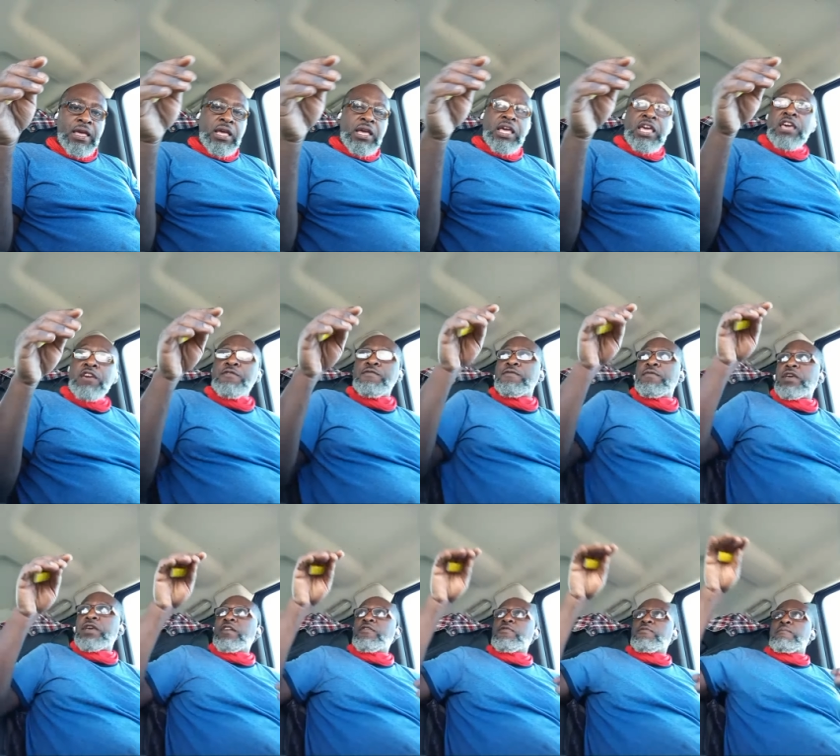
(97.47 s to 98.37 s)
If
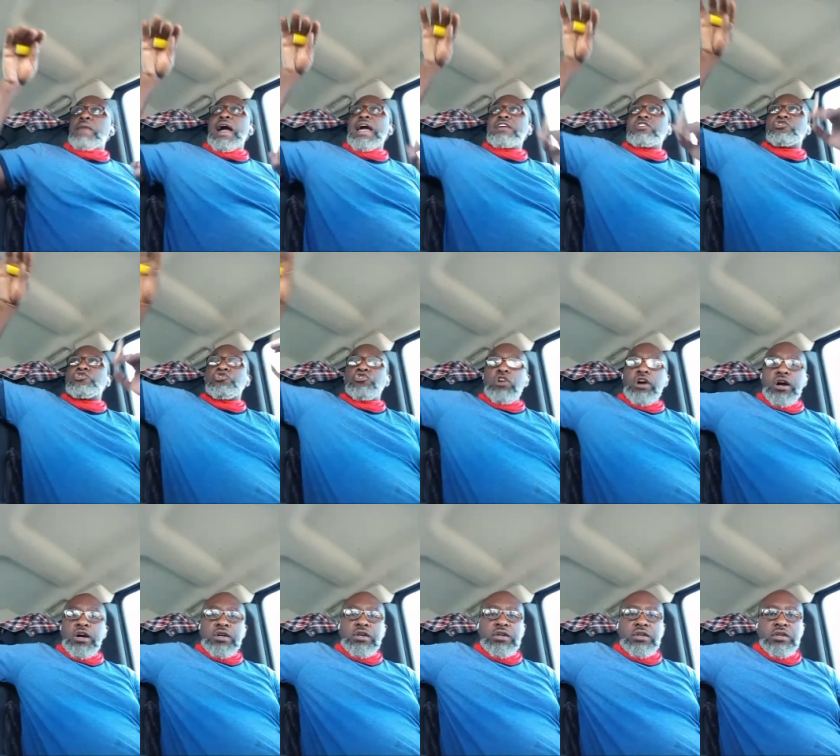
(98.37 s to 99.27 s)
if my
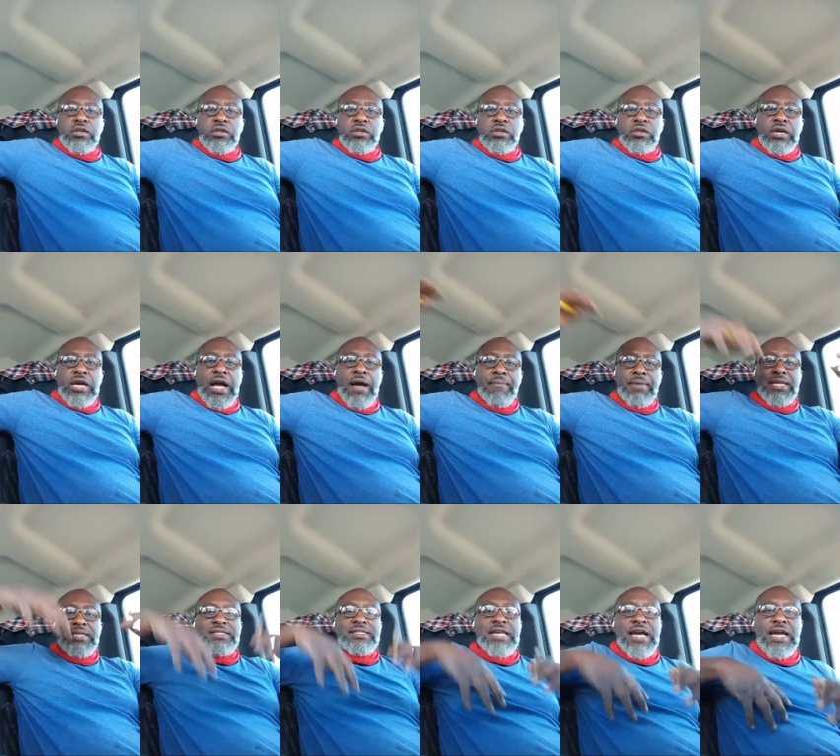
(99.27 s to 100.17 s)
truck, I'm
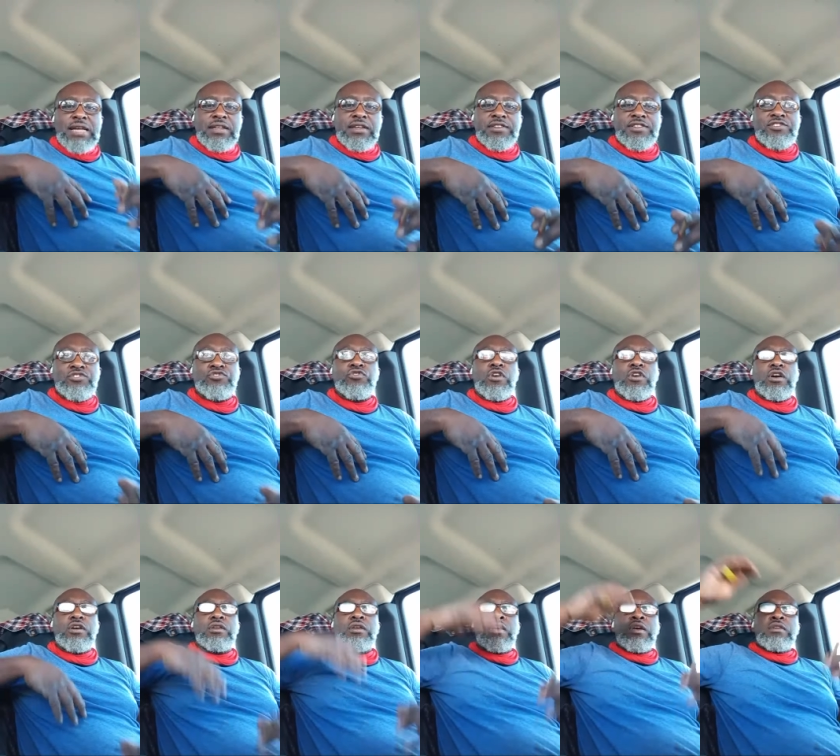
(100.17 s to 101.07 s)
inside this truck,
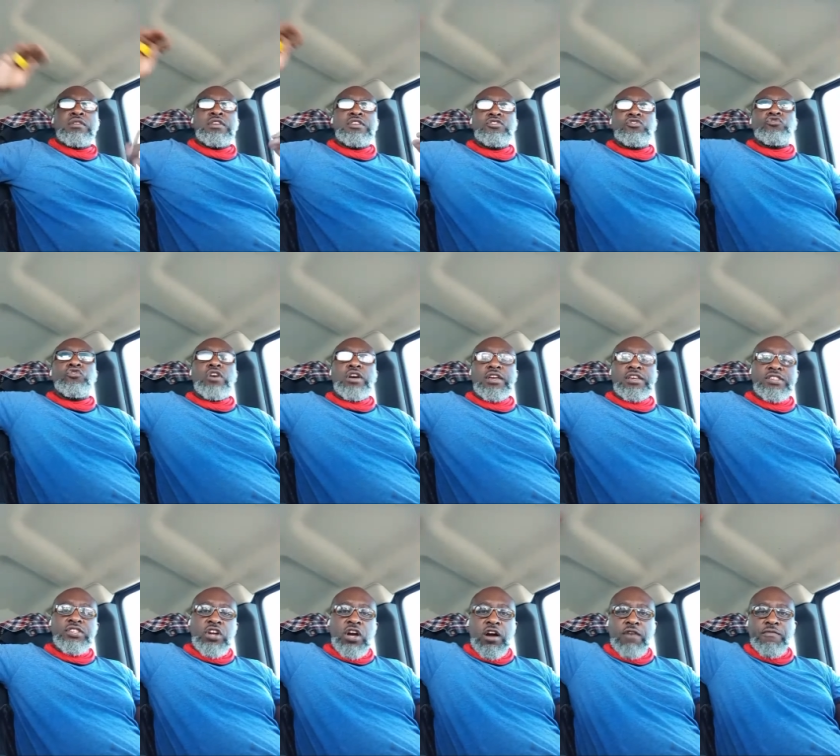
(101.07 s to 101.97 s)
this truck is
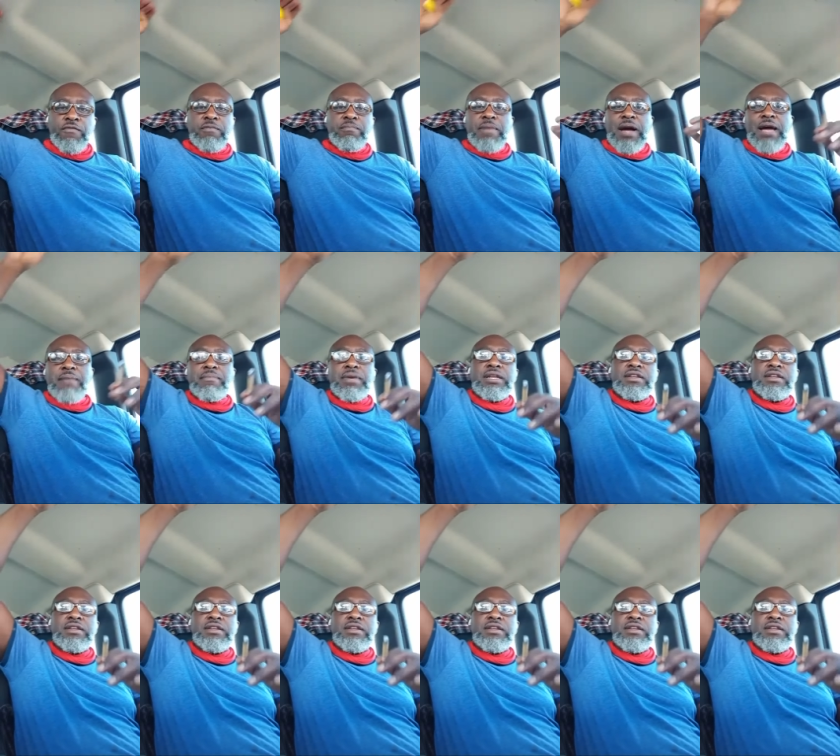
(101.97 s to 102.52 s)
covered by me.